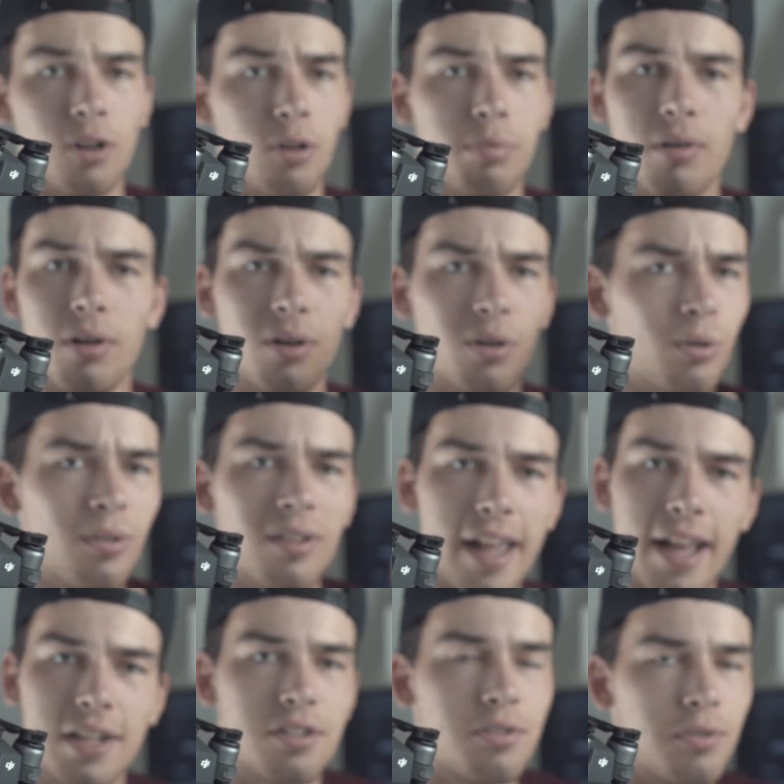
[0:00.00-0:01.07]
GoPro,
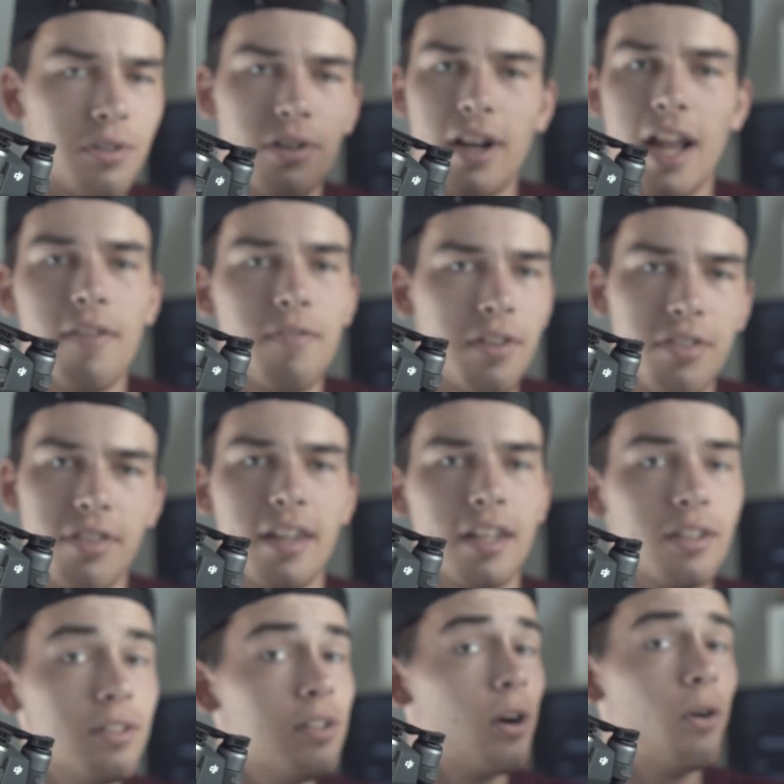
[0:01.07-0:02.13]
extra
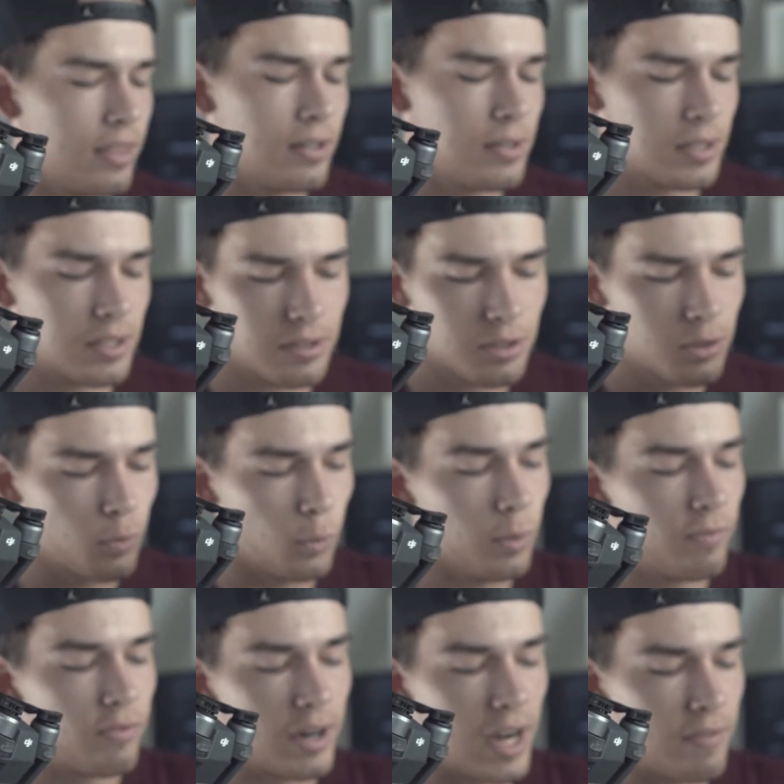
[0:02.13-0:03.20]
everything. You know, there's just room
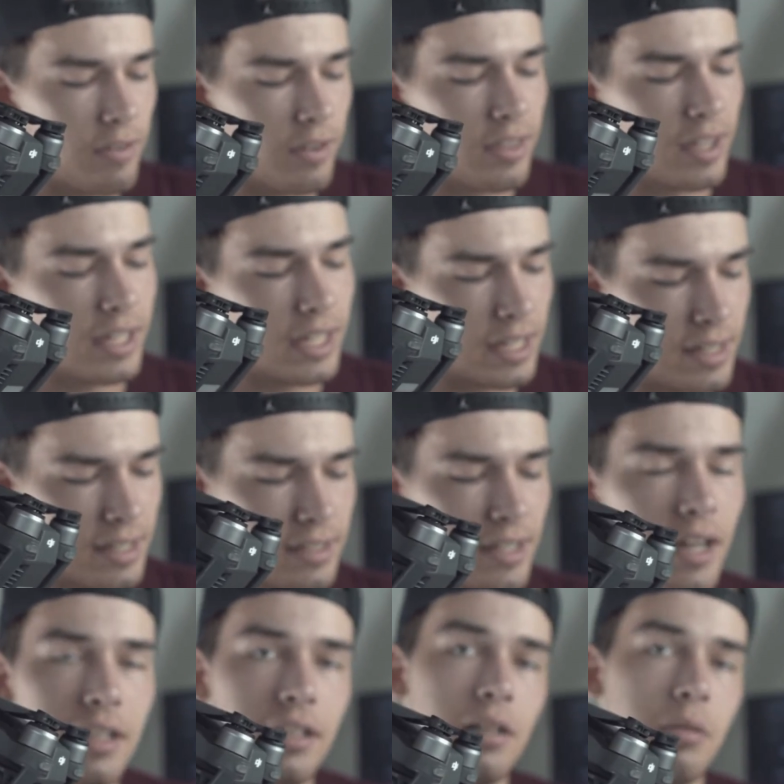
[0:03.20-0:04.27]
for everything in this
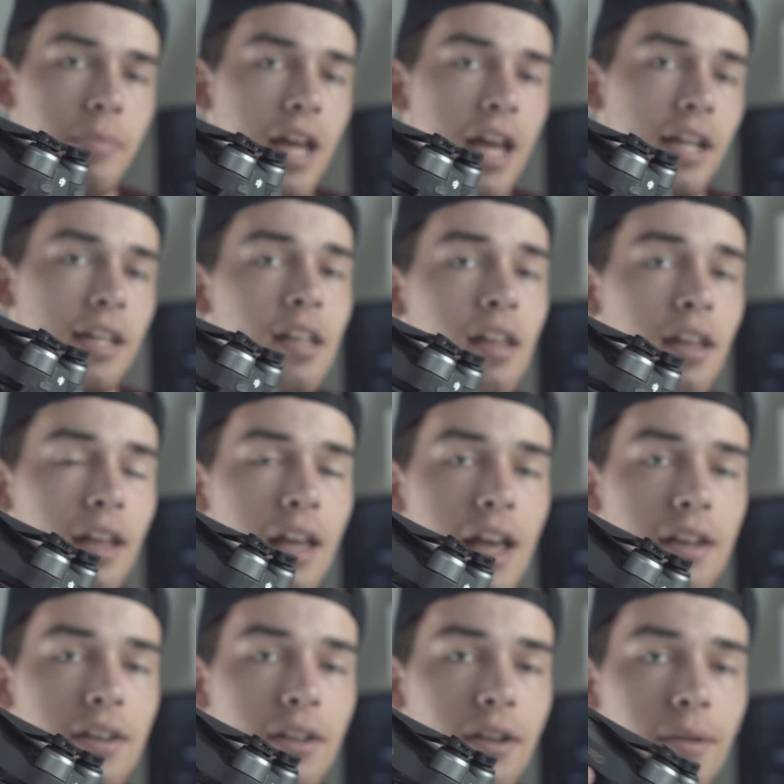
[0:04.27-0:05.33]
tiny little bag.
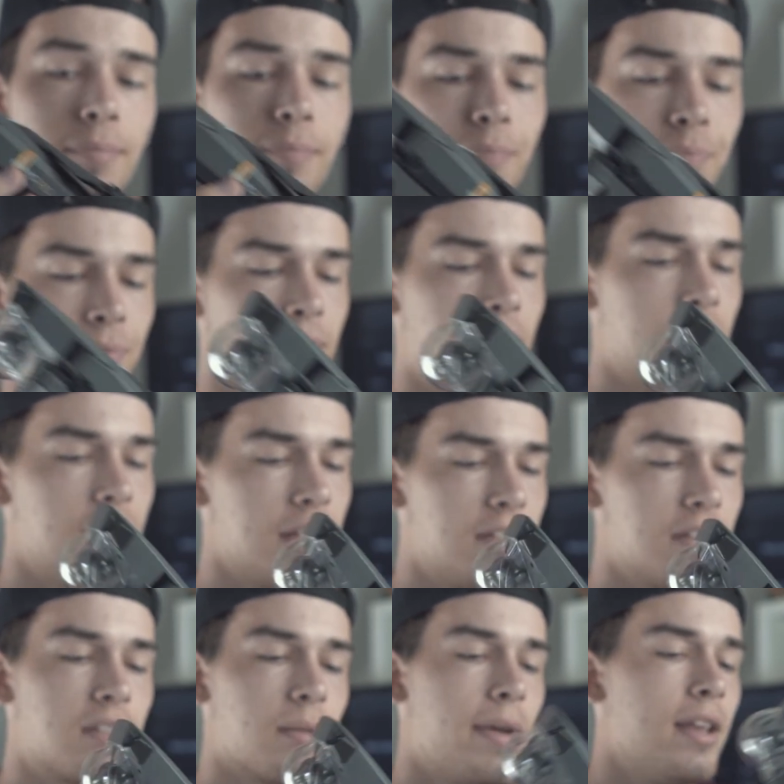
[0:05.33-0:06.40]
And it's
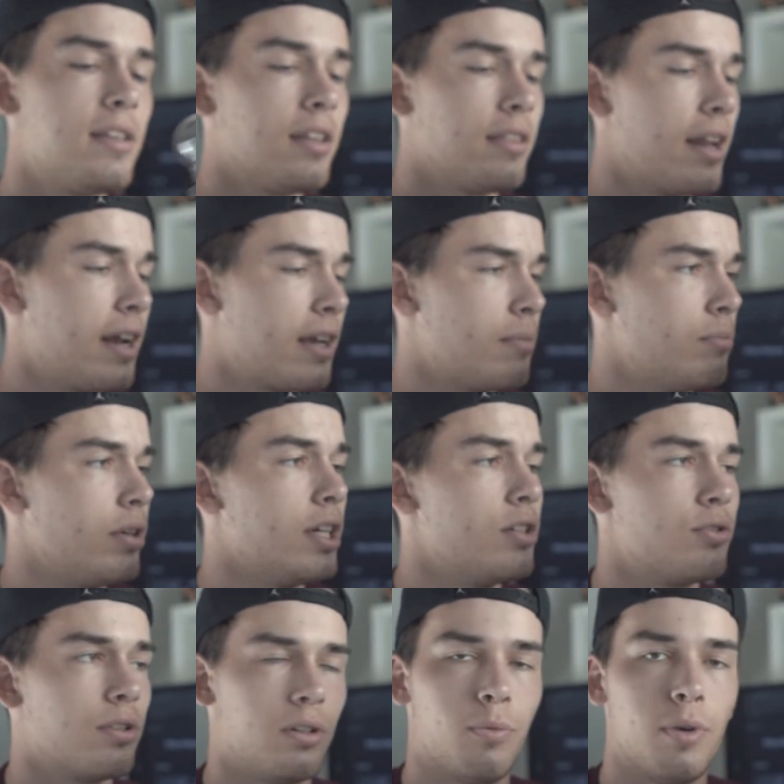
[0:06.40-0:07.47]
just amazing that I can bring a
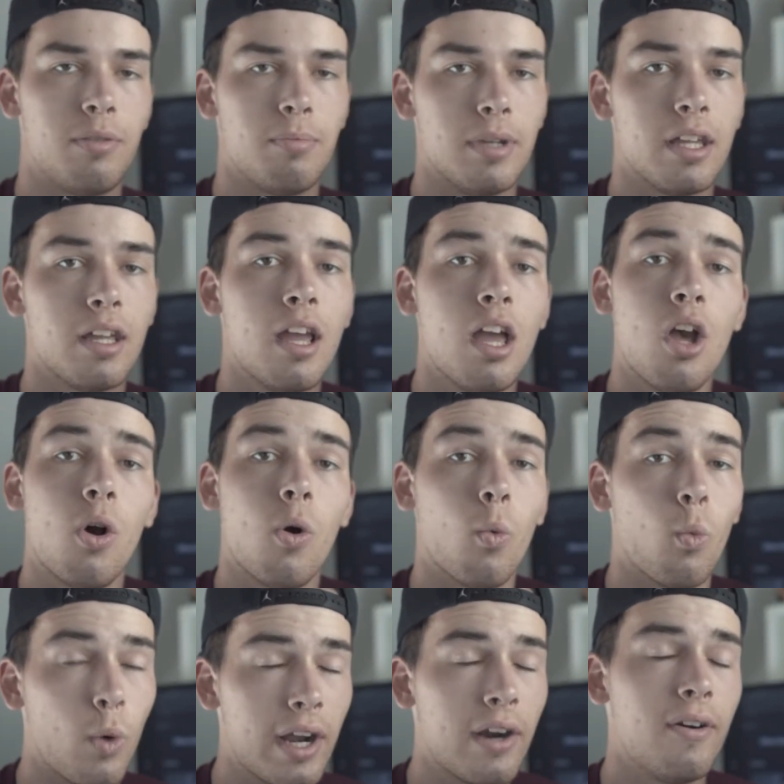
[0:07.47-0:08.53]
drone with me
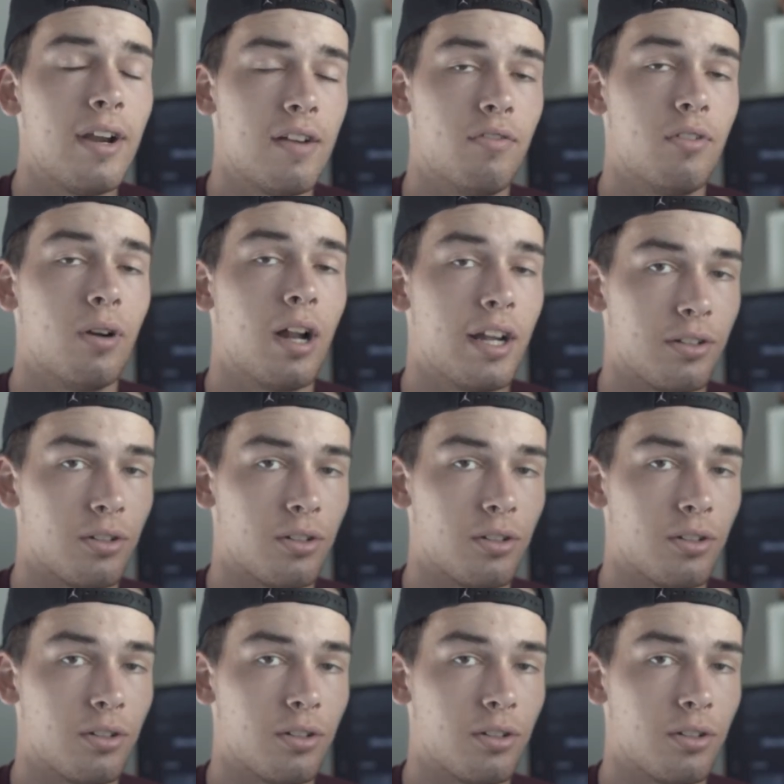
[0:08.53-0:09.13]
wherever I